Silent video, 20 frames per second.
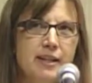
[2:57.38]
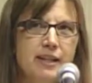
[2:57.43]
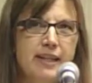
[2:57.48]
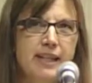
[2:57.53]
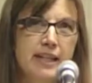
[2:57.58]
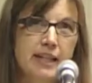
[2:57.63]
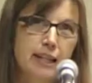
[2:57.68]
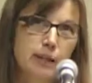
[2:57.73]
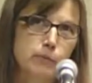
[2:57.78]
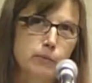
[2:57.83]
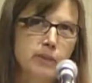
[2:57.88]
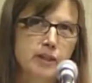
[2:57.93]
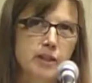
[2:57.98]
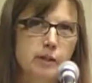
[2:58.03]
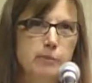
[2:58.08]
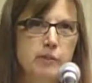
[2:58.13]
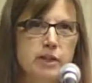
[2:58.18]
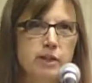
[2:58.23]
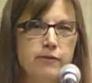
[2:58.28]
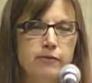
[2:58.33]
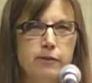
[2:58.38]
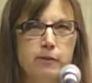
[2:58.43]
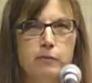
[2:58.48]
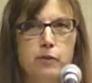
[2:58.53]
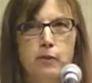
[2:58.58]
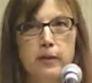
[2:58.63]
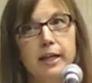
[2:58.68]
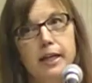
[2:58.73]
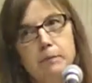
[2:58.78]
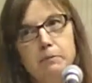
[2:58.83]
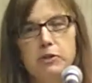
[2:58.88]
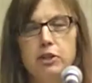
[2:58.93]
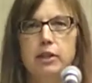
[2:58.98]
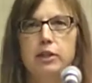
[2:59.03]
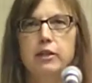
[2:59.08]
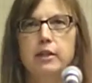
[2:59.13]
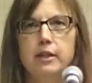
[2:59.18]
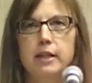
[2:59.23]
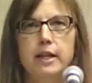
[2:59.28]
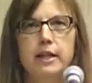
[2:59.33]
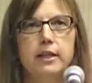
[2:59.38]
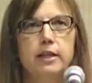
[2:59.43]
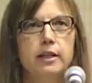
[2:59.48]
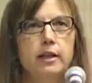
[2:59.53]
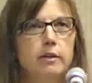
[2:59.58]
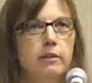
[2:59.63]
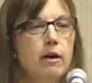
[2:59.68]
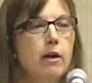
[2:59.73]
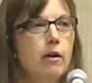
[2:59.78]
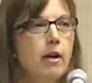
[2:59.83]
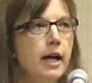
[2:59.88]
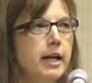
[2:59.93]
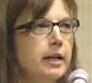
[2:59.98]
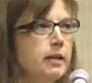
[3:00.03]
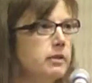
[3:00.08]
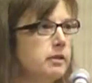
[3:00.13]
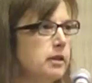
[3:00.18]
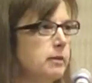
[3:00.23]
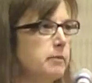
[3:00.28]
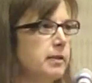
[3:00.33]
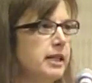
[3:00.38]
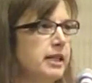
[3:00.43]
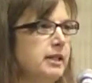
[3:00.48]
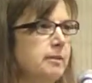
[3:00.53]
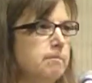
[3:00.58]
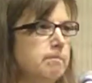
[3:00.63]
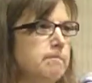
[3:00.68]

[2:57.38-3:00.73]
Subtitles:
connect with somebody from New Hampshire, and I'd go, oh, I know somebody in